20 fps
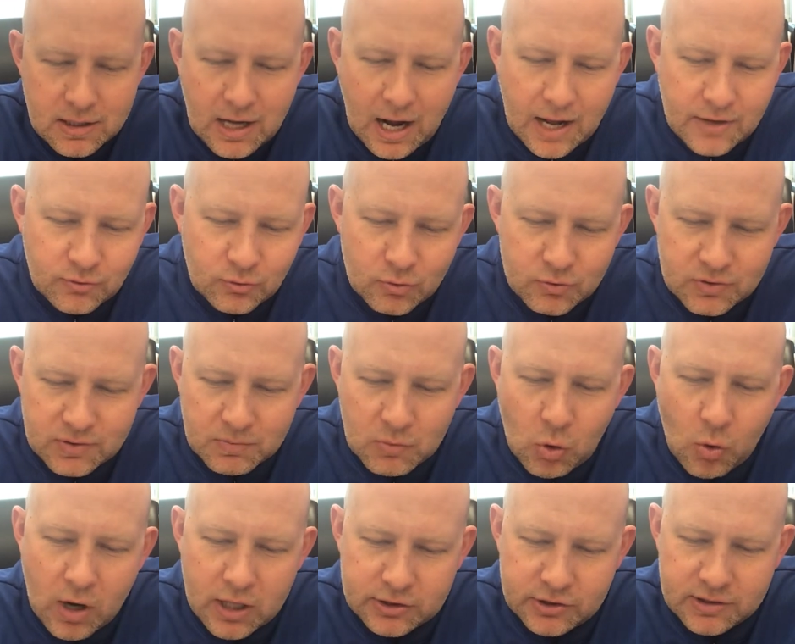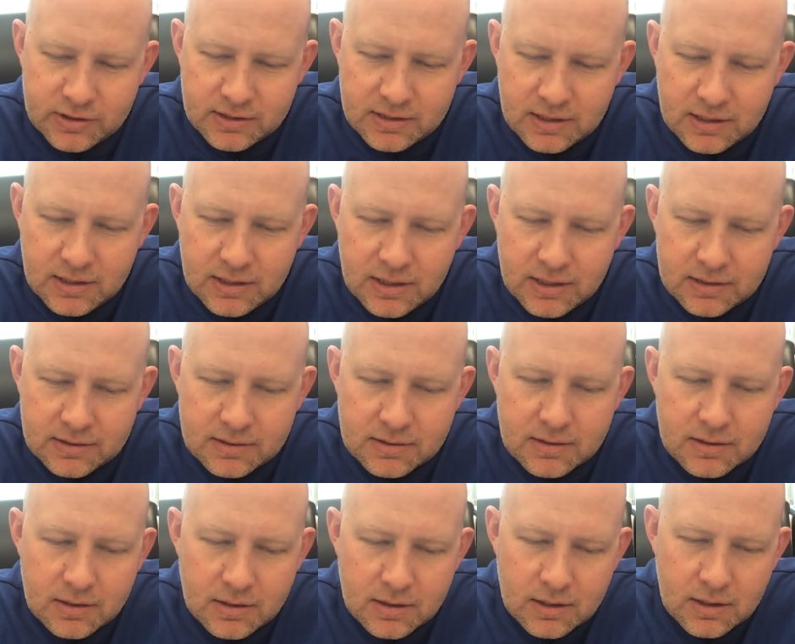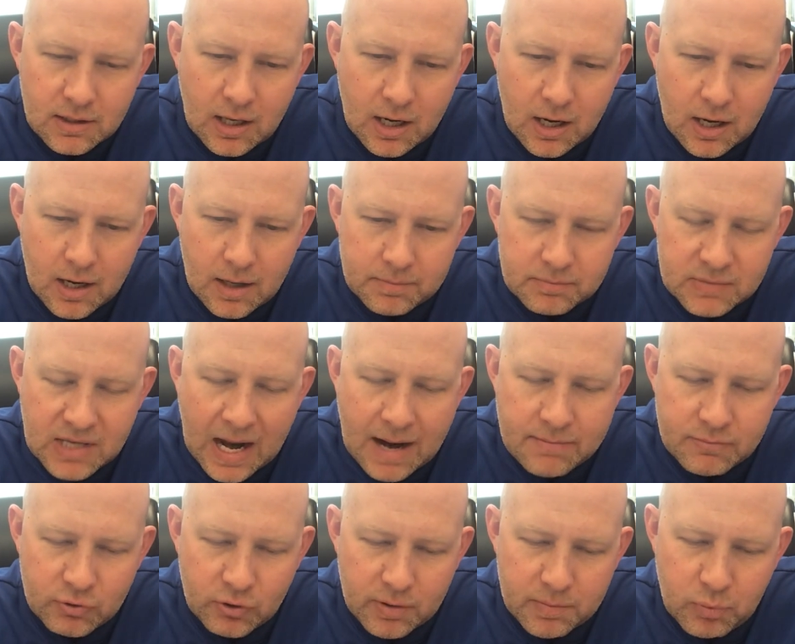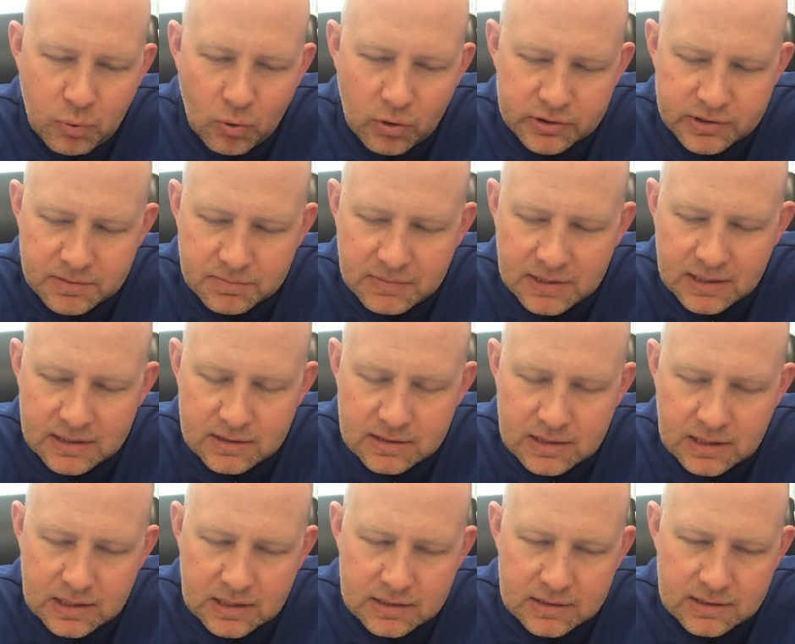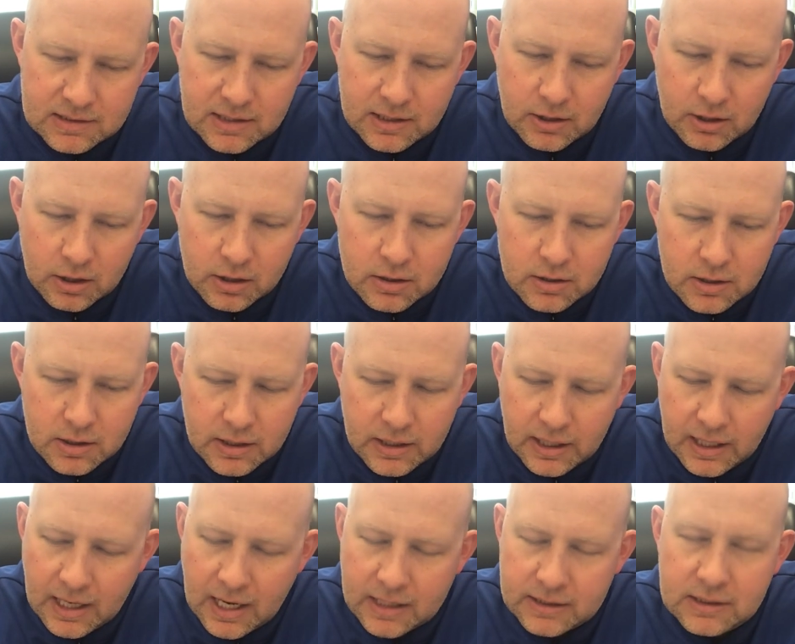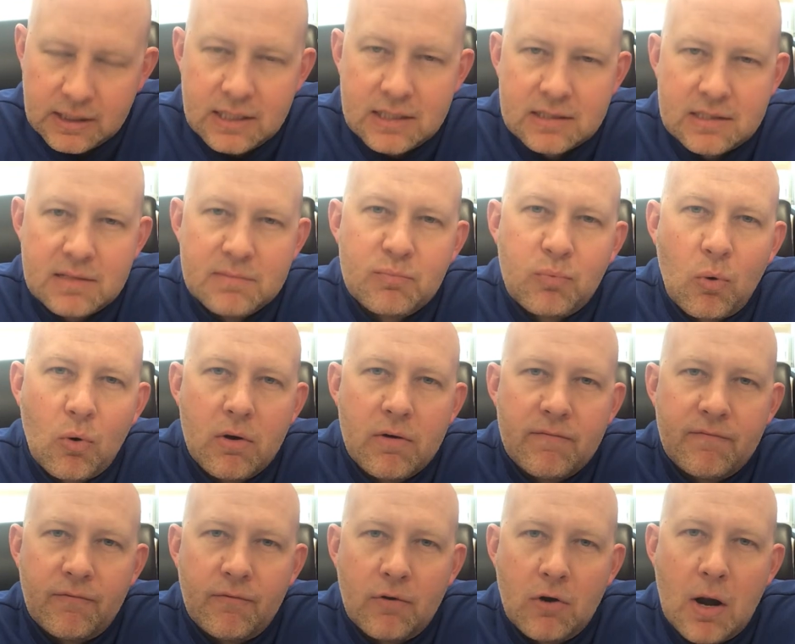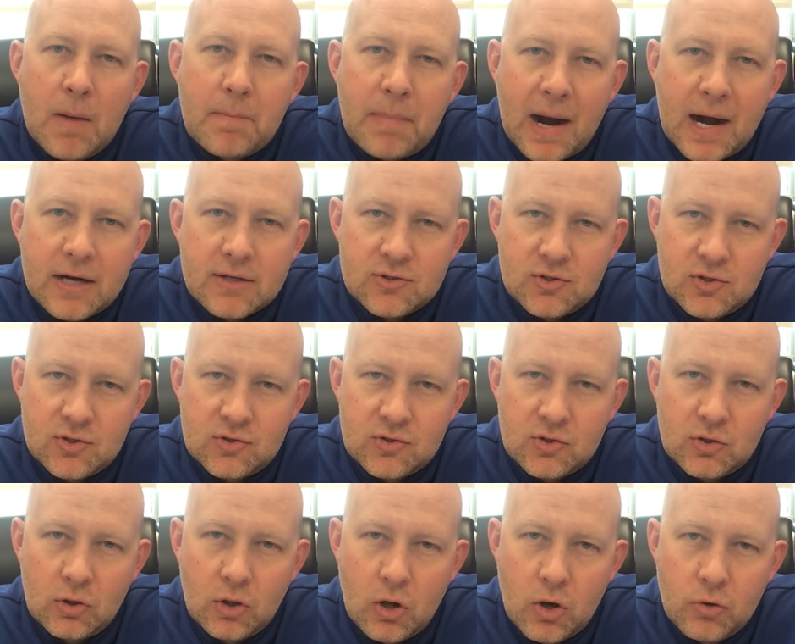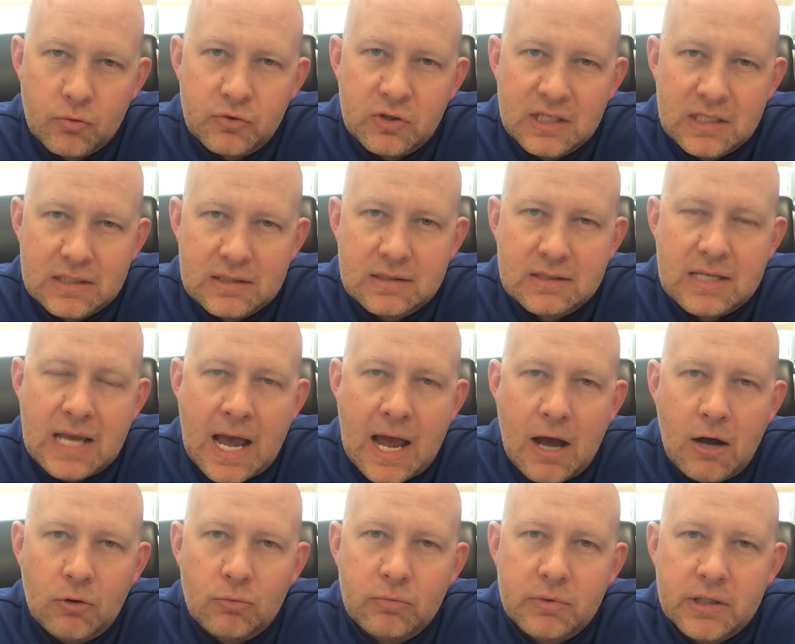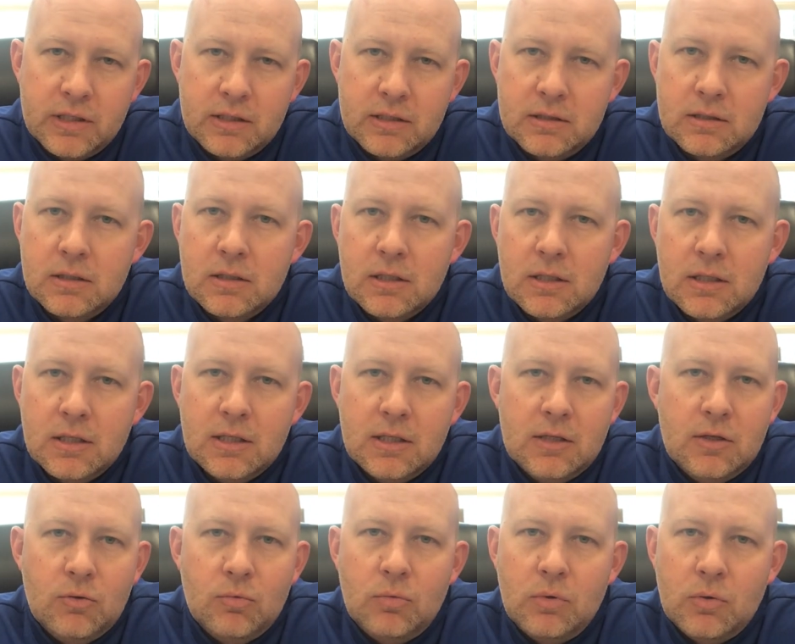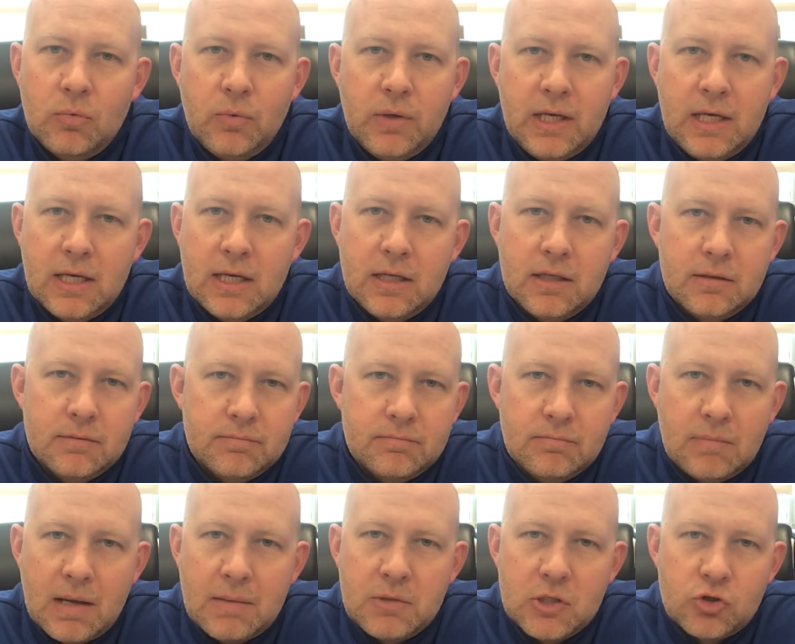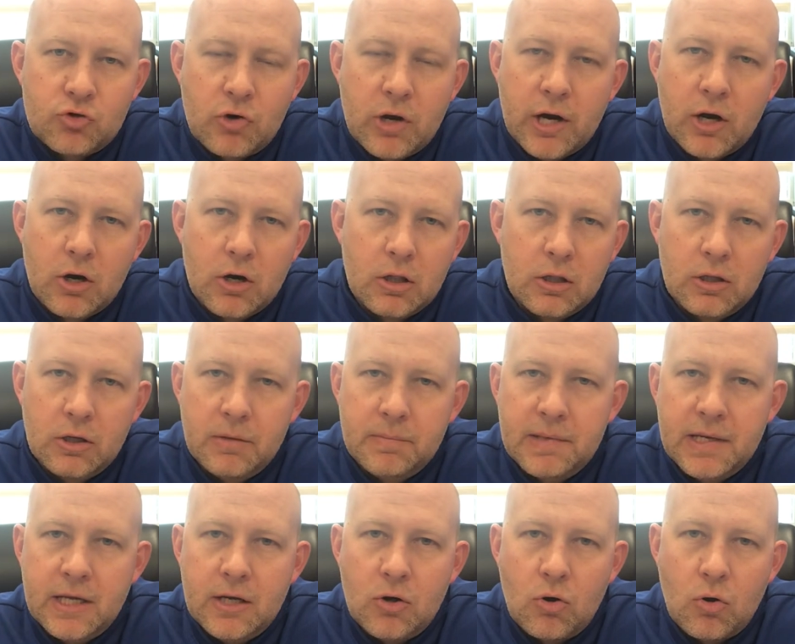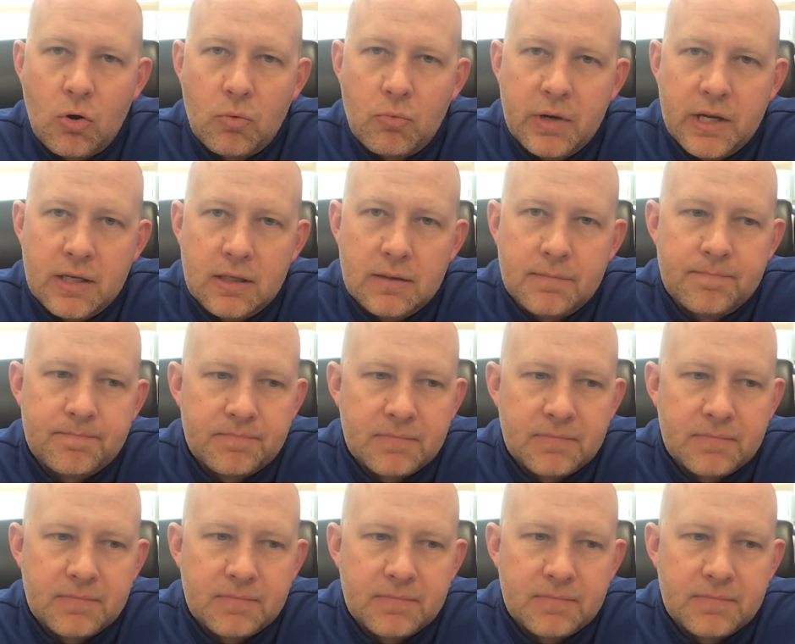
I threw some questions in this um, diamond report, some things to consider. And I think it's important for umpires to slow things down when when we get maybe triggered a little bit or when